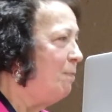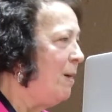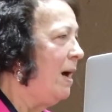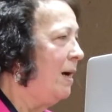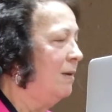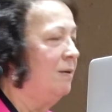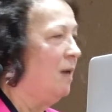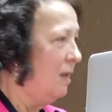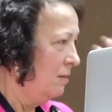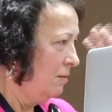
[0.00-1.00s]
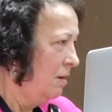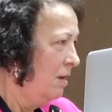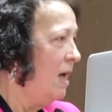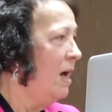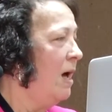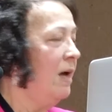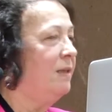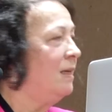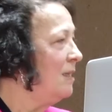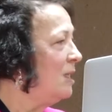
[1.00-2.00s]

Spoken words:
back, not ahead.